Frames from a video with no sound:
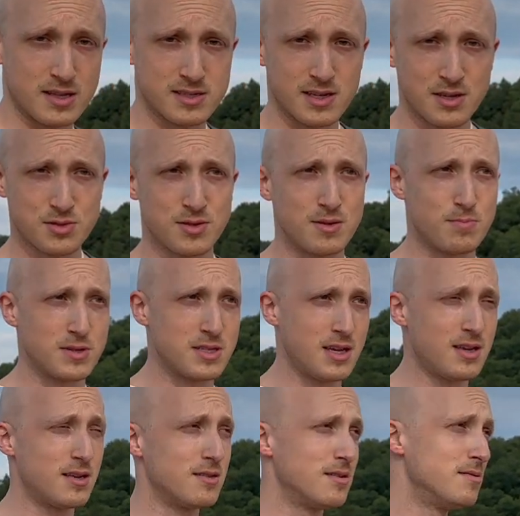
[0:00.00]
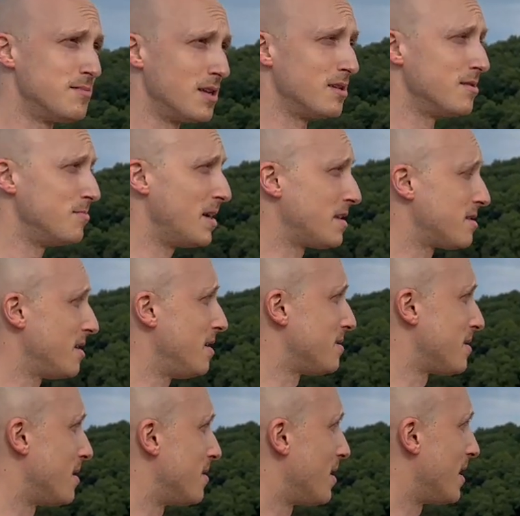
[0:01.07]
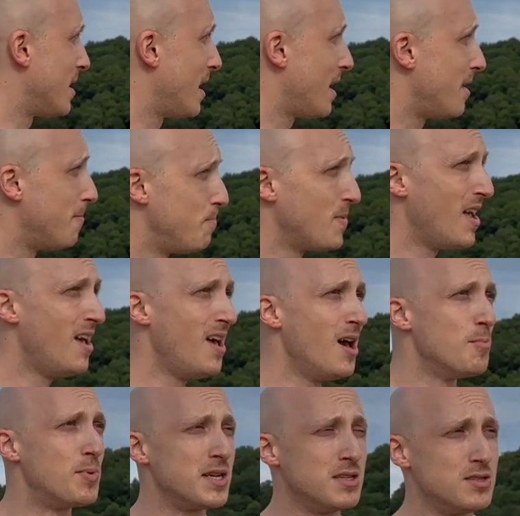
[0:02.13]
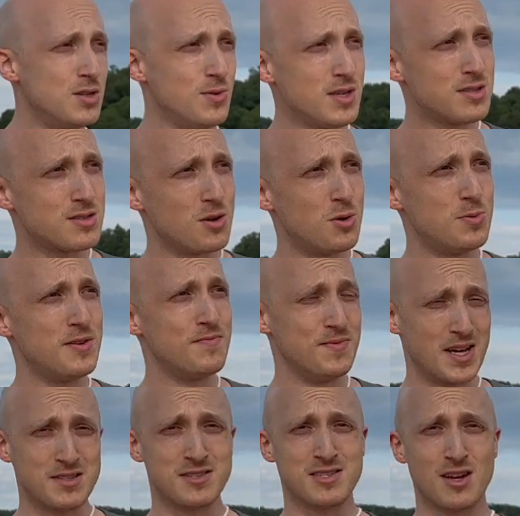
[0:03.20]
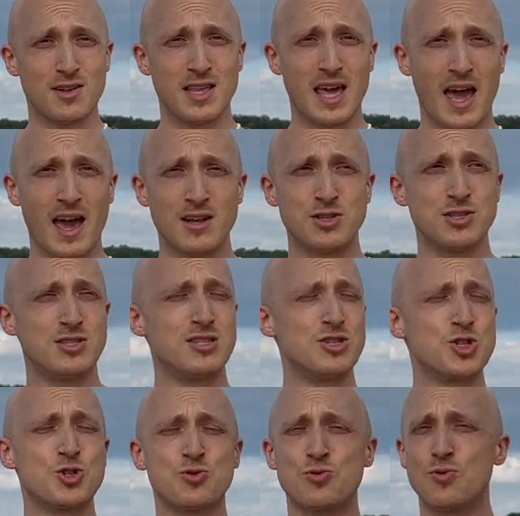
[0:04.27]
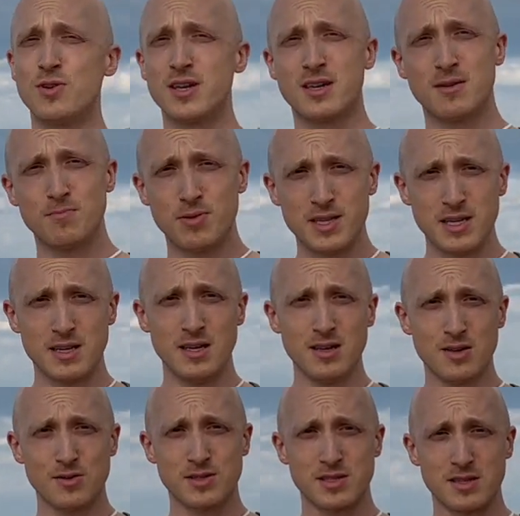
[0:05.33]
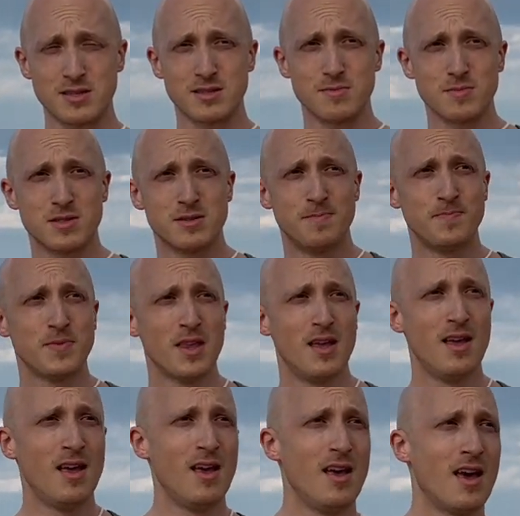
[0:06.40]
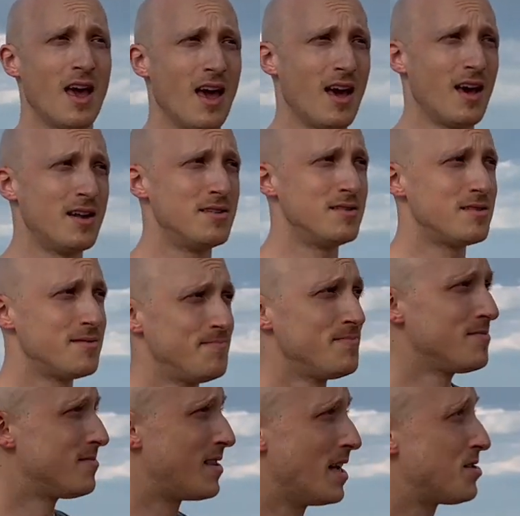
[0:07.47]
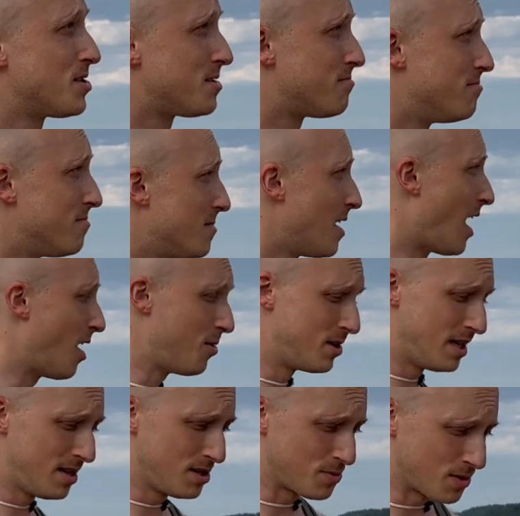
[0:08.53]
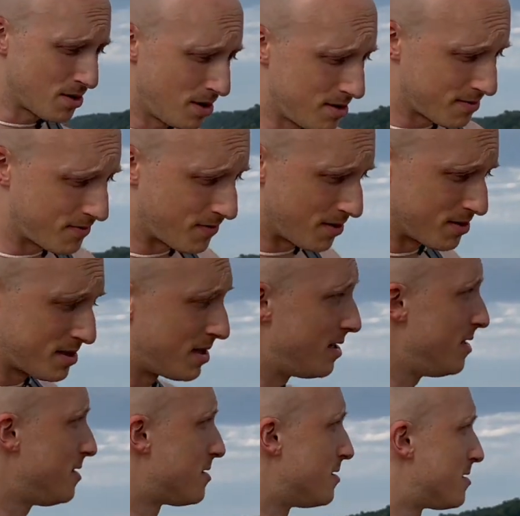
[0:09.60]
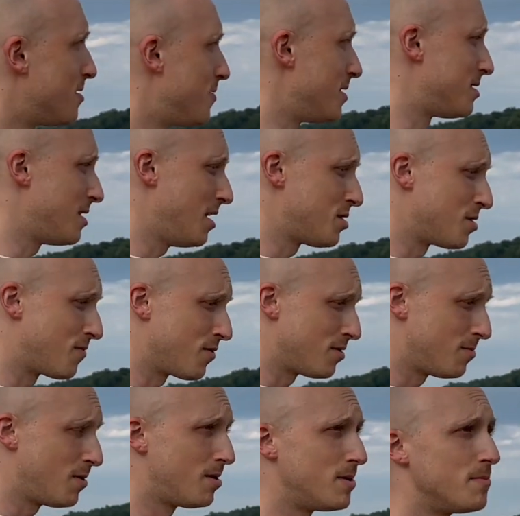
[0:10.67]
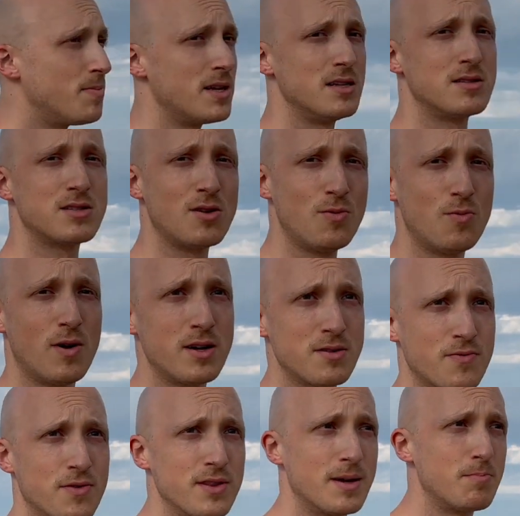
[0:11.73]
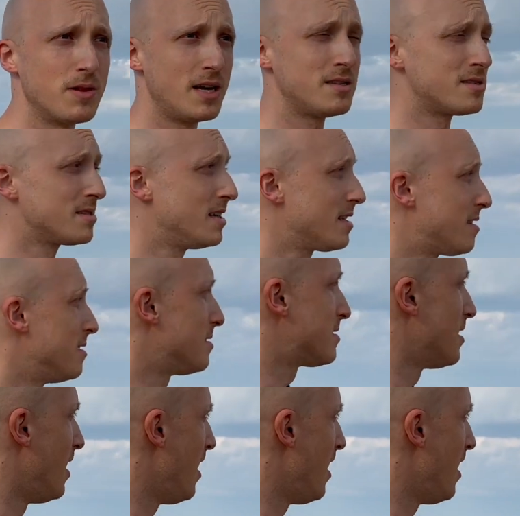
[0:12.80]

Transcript: century in particular. You know, it makes sense, I, I get it. But in doing so, we've necessarily had to destroy complete ecosystems. And that's just how it is with all of our cities and civilization for the moment, but it's so wonderful that places like this